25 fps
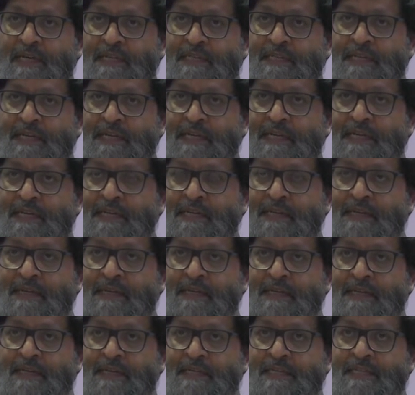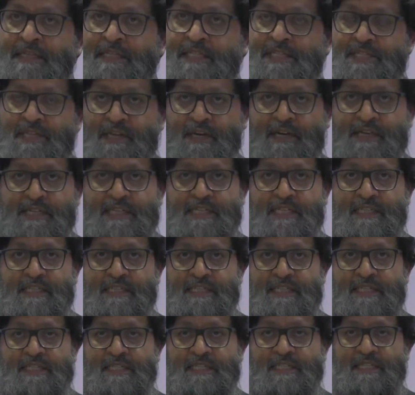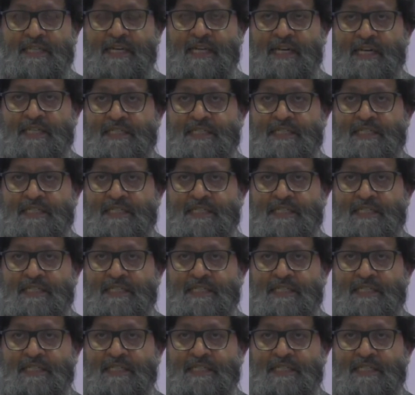they designed this